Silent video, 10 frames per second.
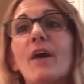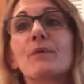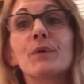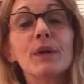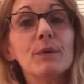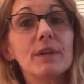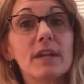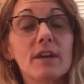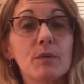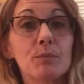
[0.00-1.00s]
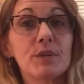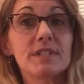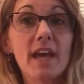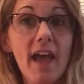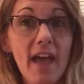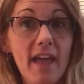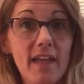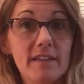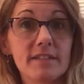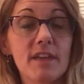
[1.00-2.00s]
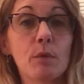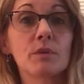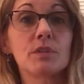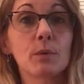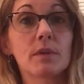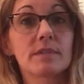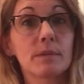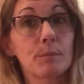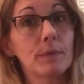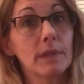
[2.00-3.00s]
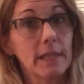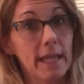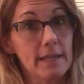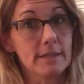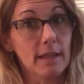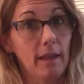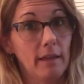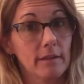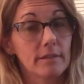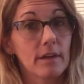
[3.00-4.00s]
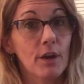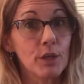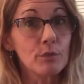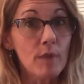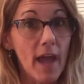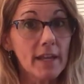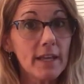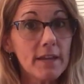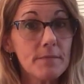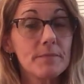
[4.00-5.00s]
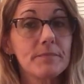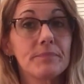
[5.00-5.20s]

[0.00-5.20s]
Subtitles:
We're going to pretend that we're doing some planting. Are you ready?